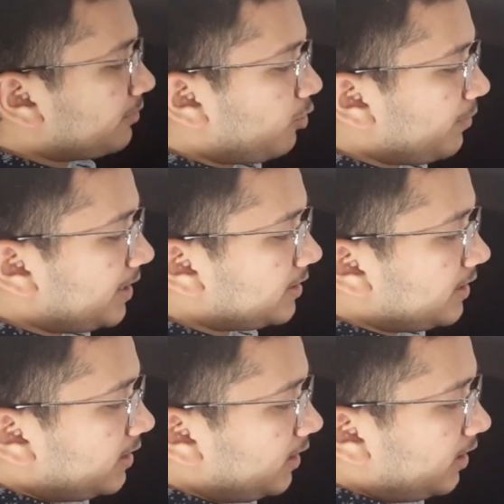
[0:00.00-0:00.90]
moment,
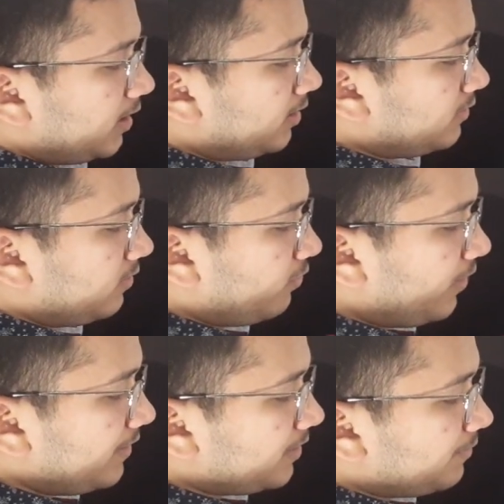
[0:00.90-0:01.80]

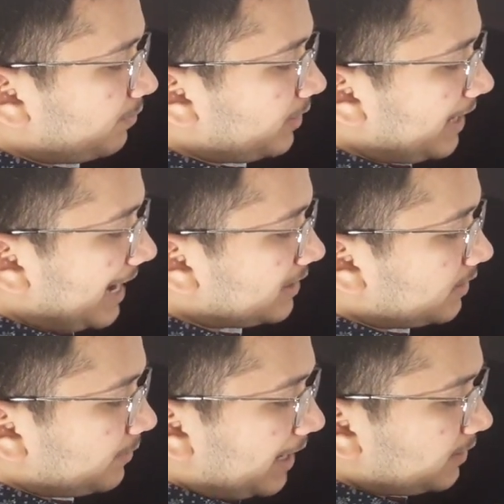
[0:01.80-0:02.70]
when
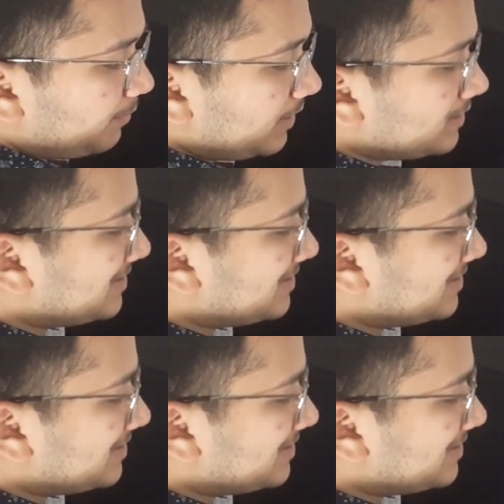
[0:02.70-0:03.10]
at the plus